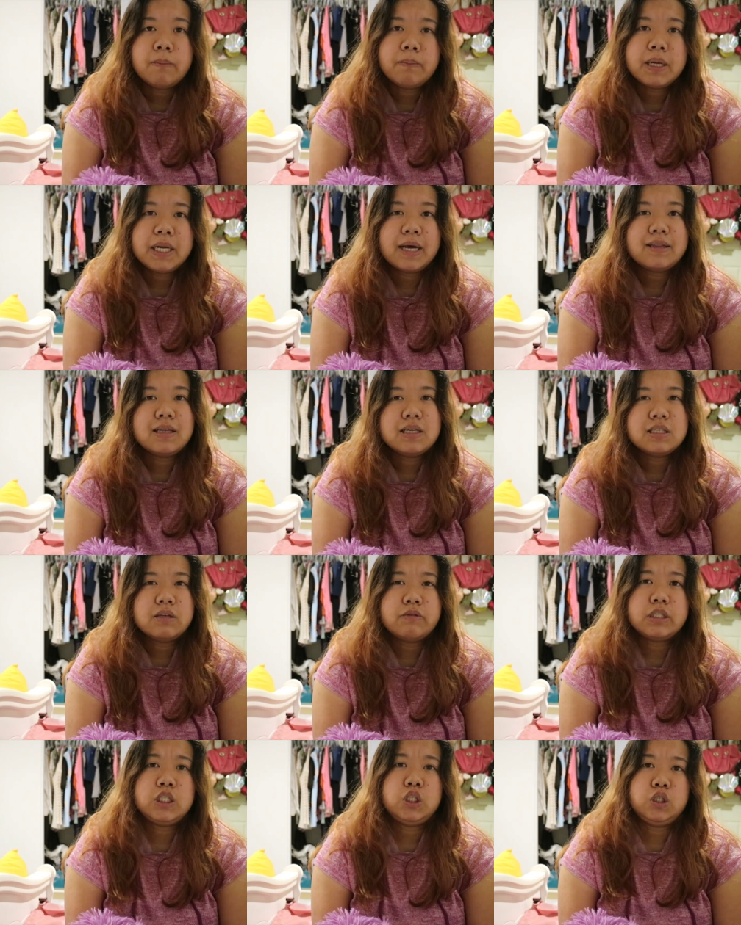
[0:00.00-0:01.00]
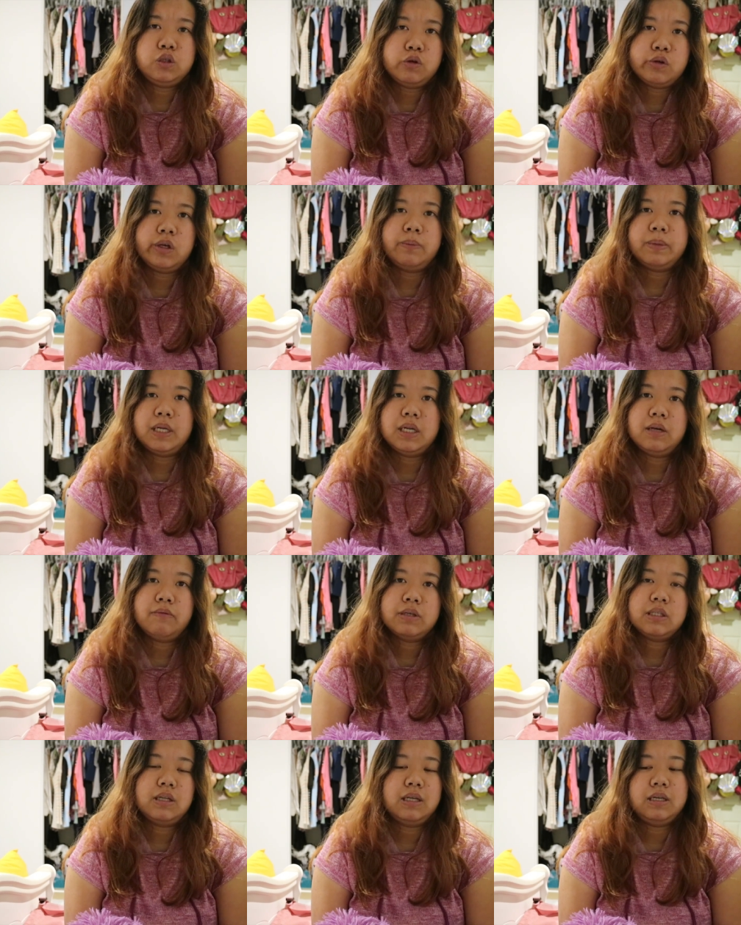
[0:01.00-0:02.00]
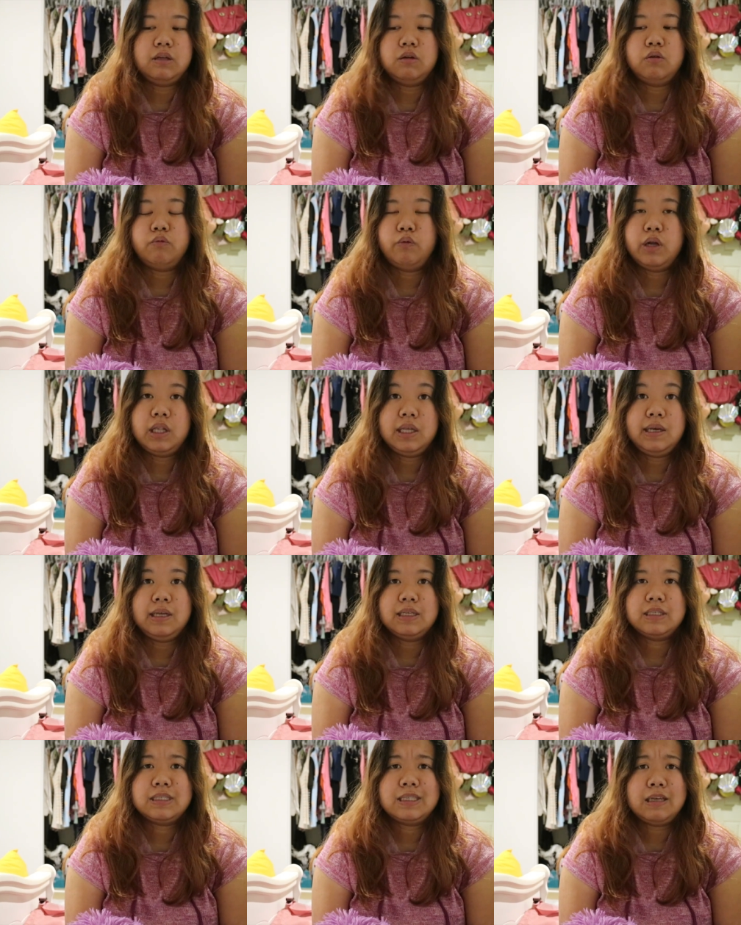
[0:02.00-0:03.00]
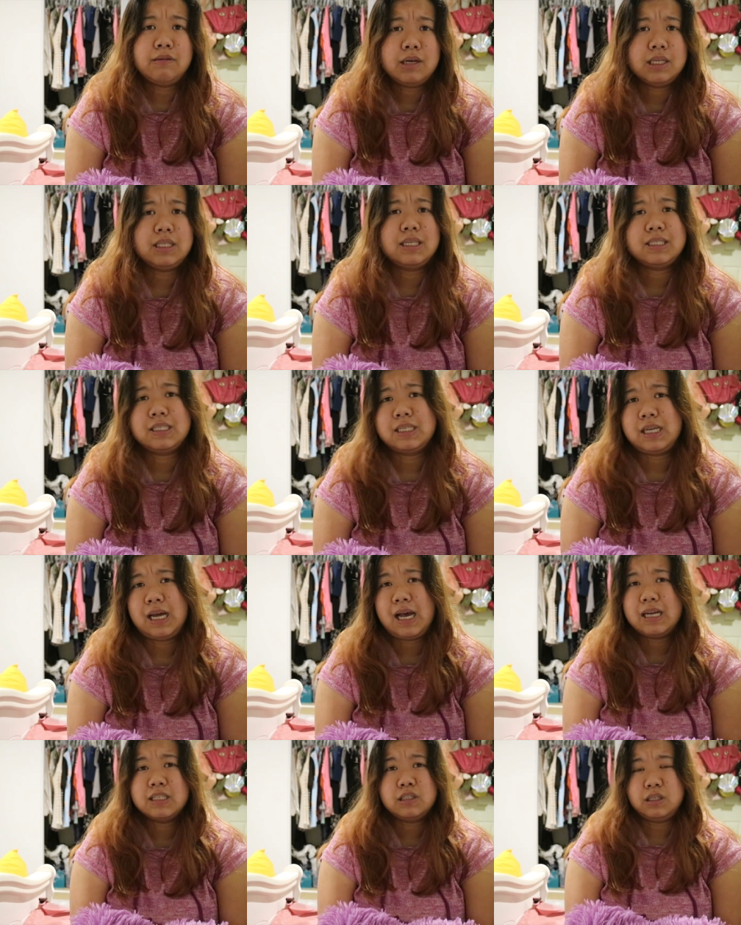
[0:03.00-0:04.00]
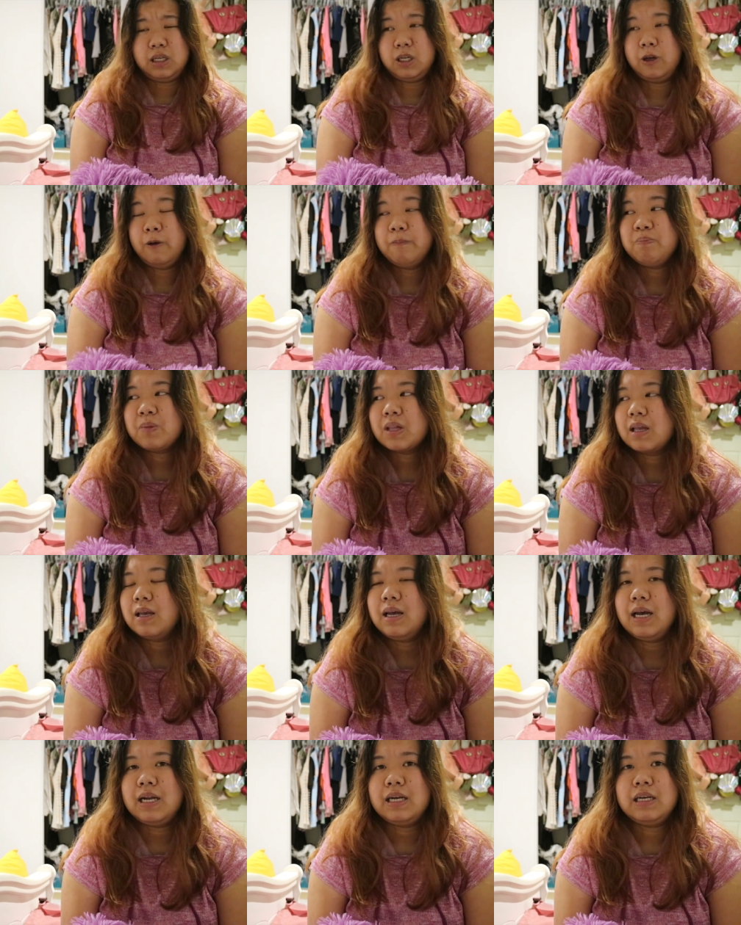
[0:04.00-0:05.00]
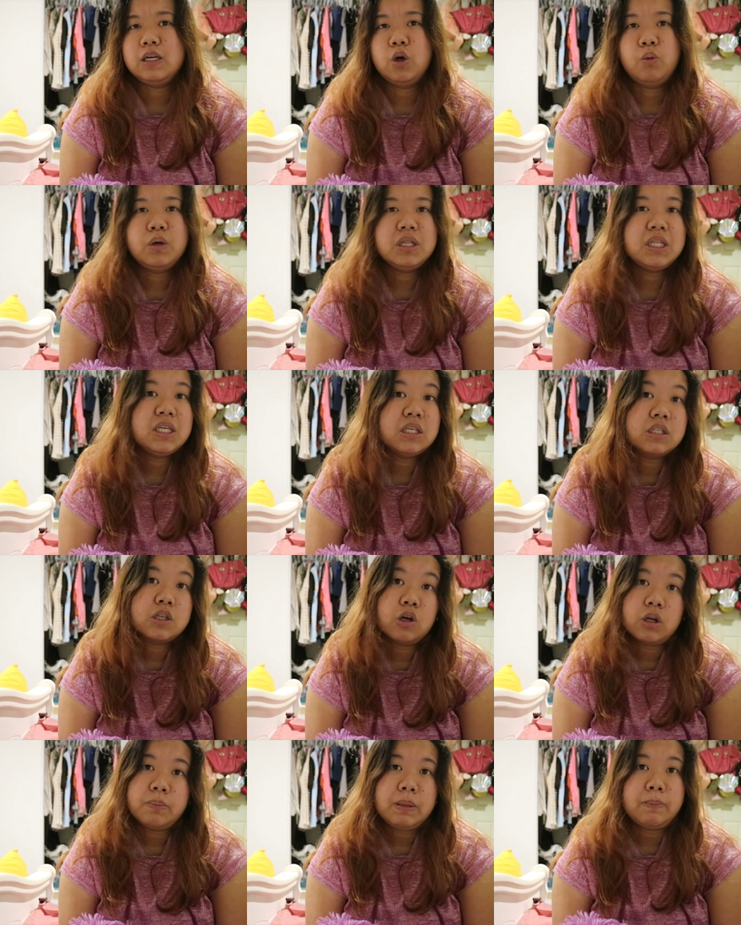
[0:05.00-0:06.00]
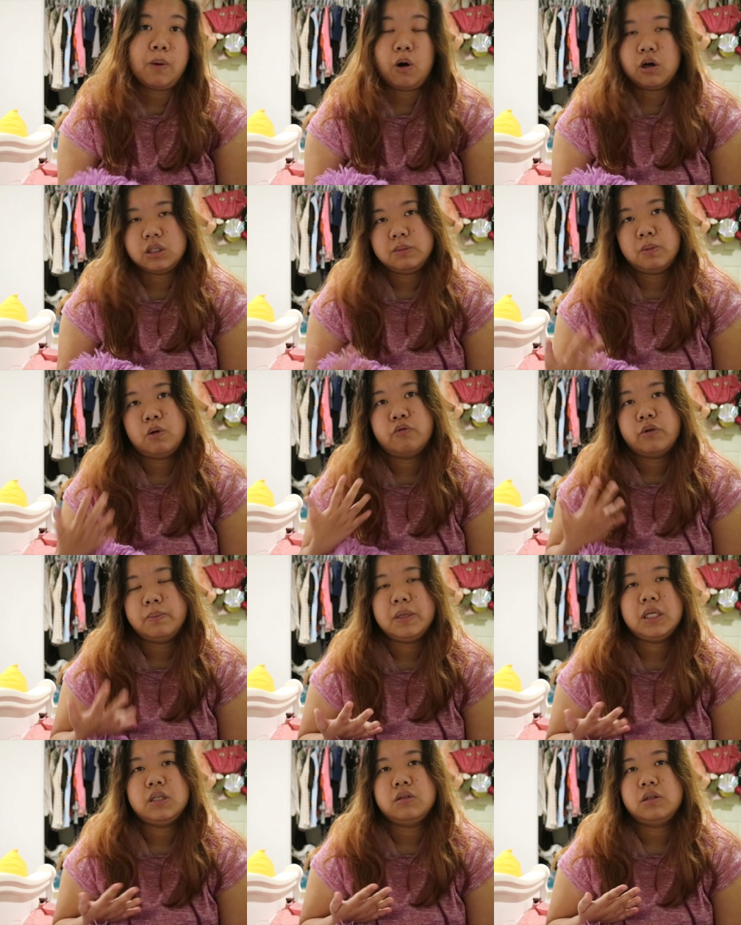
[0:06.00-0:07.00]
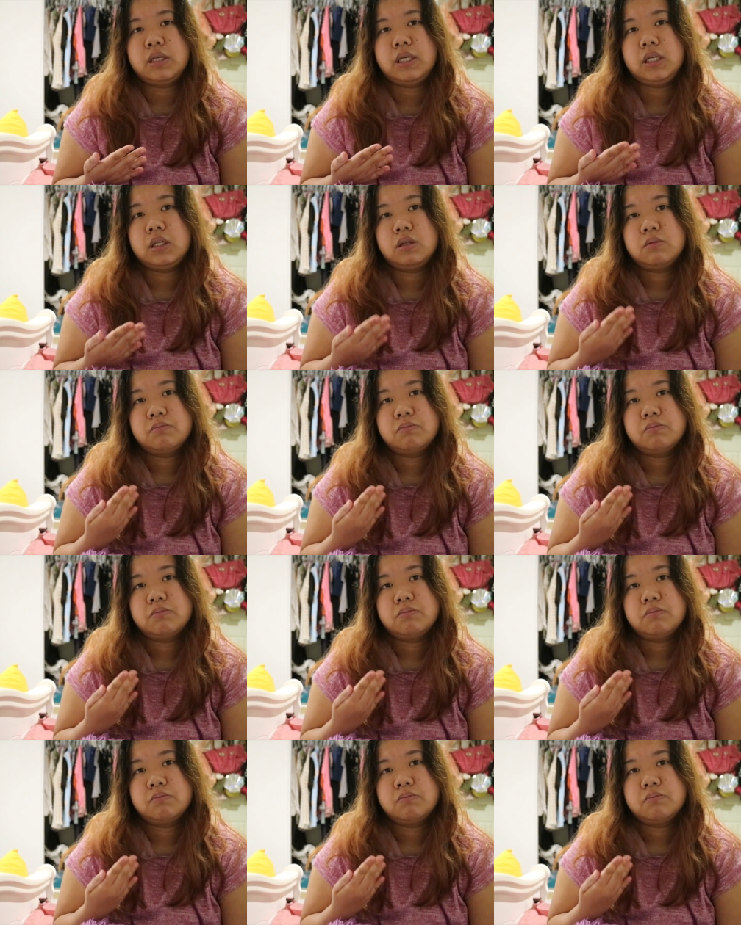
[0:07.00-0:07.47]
My dad thinks I was joking, but then I was like really serious actually, and no one thinks it's gonna be possible for me to like